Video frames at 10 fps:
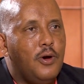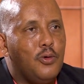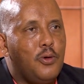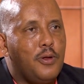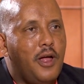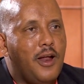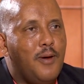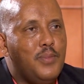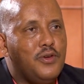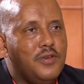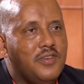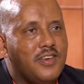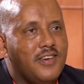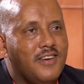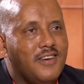authoritarian ambitions,
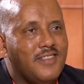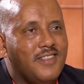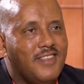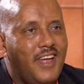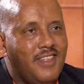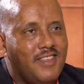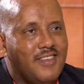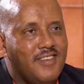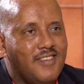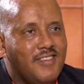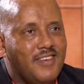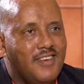uh, that is,